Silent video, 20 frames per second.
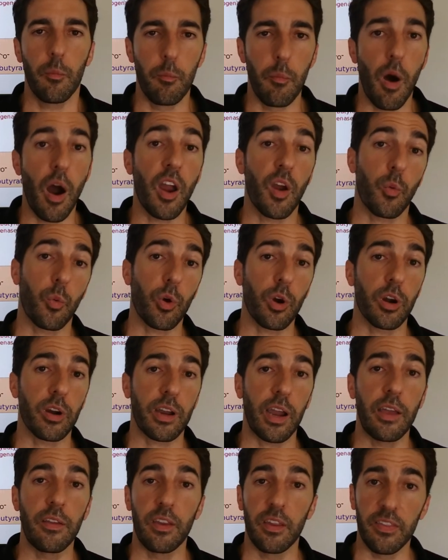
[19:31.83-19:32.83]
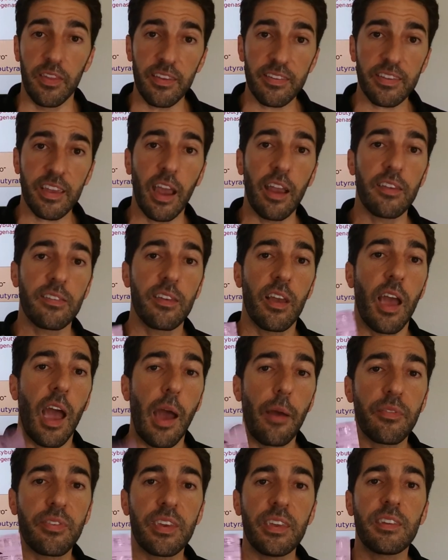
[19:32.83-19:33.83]
might work. And in this case,
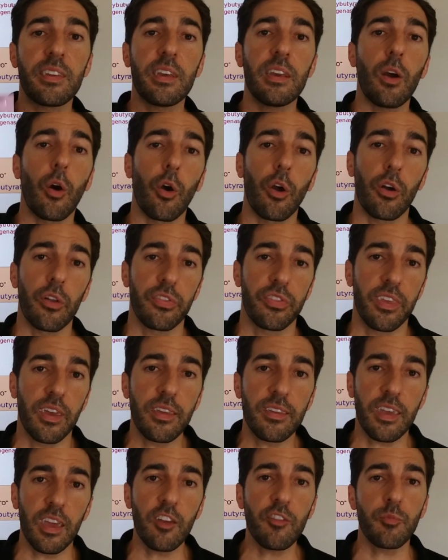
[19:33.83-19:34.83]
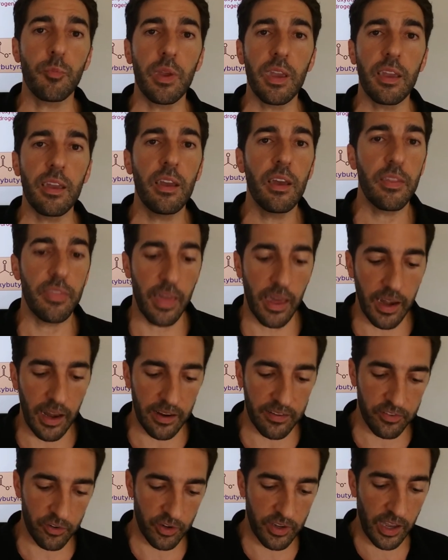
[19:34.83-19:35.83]
MCT oil did give me that
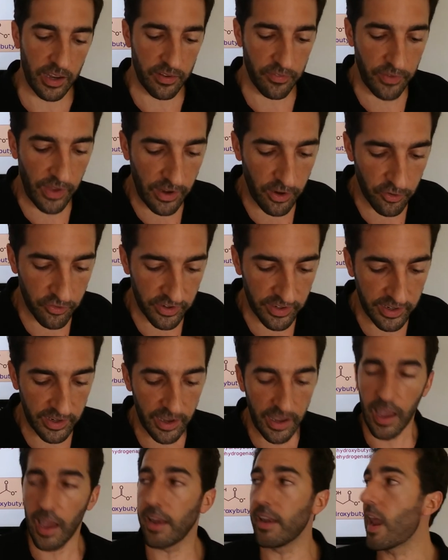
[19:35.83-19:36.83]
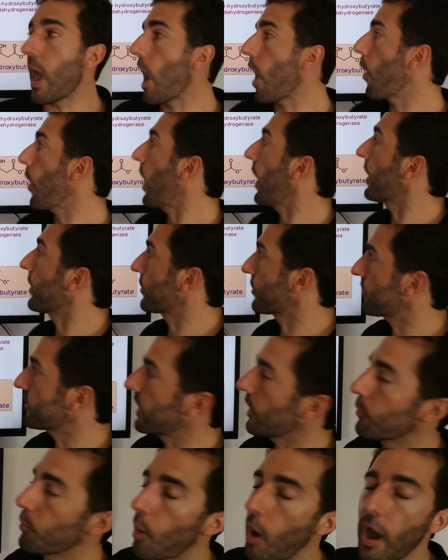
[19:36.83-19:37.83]
extra kick of energy. And now I
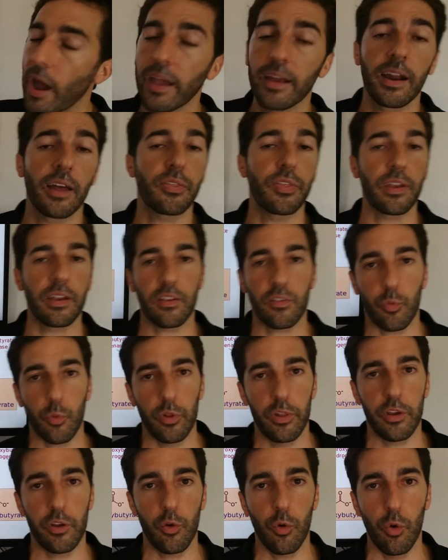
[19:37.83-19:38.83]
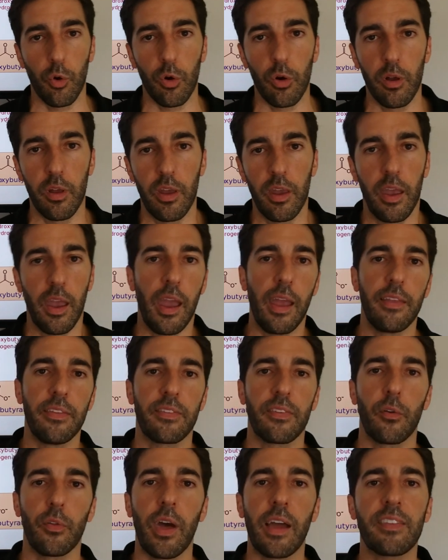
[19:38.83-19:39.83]
understand why, and I think it's really cool.
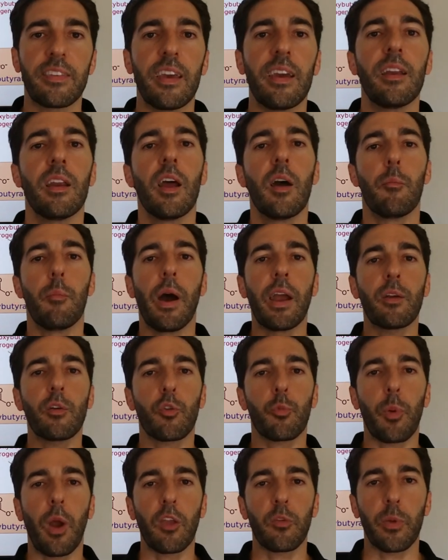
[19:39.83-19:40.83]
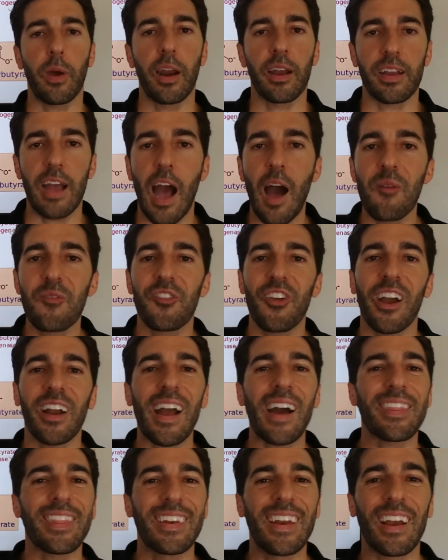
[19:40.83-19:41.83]
And so that's it. Mike with PricePlow.com.
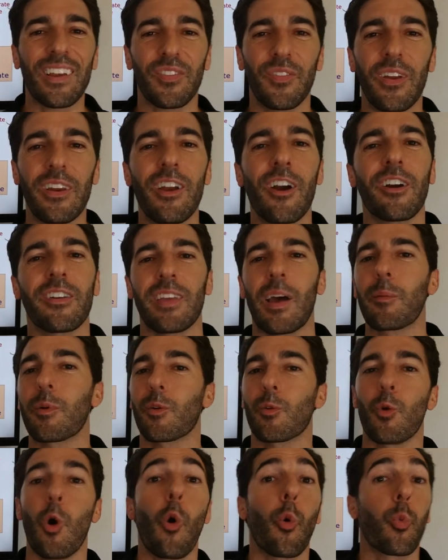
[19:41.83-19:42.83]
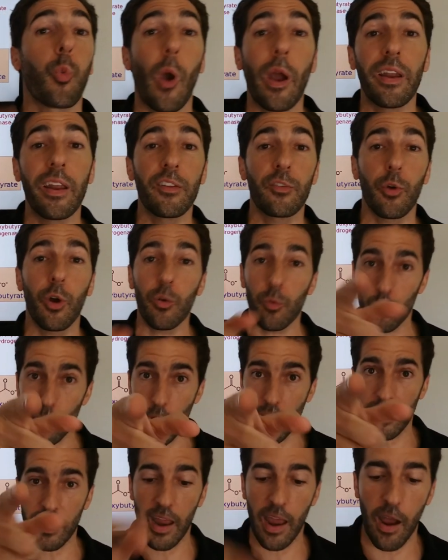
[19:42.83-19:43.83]
Check out the next video, because I'm going to roll right into it right